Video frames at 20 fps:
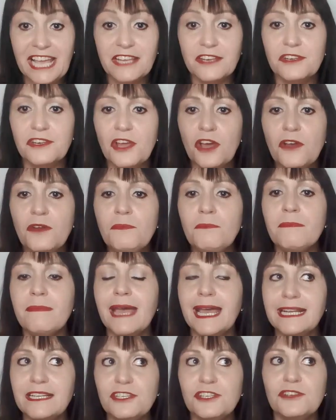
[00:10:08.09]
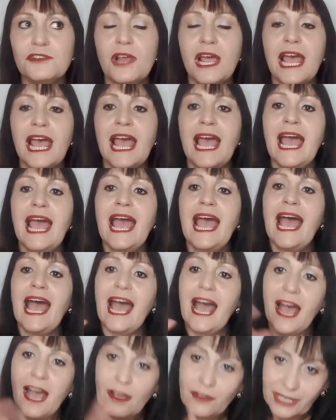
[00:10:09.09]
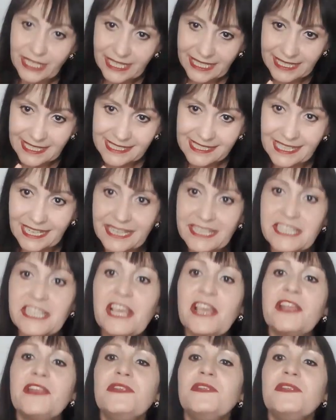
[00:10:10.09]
no matter how innocent,